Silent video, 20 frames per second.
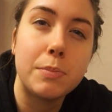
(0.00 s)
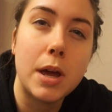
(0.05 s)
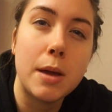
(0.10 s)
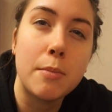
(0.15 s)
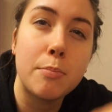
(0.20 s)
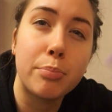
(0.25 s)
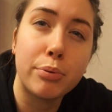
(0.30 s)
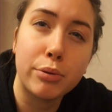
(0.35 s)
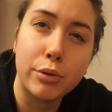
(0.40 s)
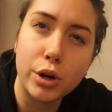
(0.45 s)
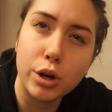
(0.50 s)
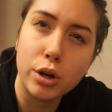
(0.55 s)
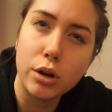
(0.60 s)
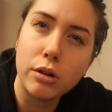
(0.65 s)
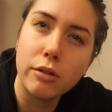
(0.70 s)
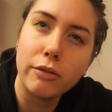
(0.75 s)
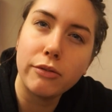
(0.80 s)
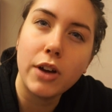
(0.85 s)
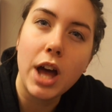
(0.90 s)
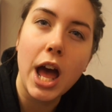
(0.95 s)

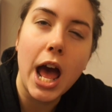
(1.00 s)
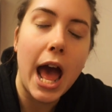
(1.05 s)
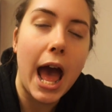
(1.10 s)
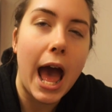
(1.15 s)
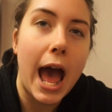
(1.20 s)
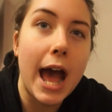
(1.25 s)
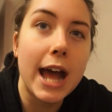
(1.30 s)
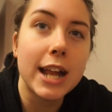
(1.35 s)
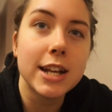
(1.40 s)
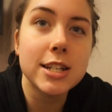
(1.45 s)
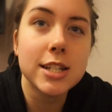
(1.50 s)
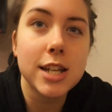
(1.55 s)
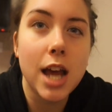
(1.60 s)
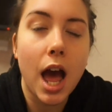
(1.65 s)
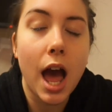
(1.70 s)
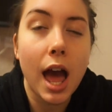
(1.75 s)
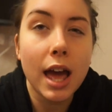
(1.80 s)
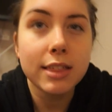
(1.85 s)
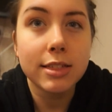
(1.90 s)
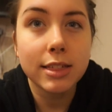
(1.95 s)
improve. And
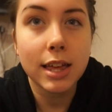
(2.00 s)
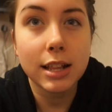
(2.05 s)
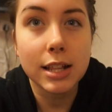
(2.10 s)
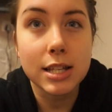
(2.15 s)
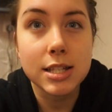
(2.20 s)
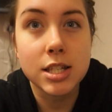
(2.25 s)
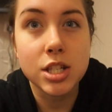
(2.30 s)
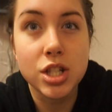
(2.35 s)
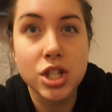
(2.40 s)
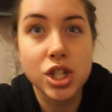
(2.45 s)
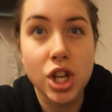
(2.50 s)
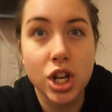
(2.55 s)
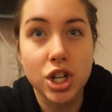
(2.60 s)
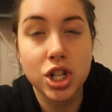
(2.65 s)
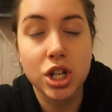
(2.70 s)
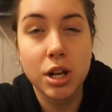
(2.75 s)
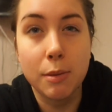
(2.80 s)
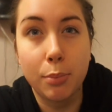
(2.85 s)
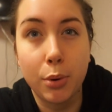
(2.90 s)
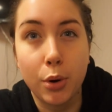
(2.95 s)
I think this is
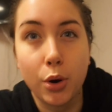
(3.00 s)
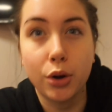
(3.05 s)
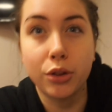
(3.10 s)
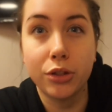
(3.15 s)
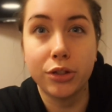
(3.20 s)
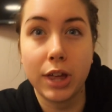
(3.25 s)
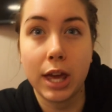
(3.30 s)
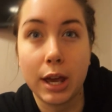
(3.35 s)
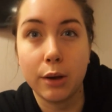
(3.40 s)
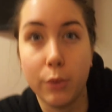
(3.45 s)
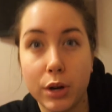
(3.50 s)
such an important thing,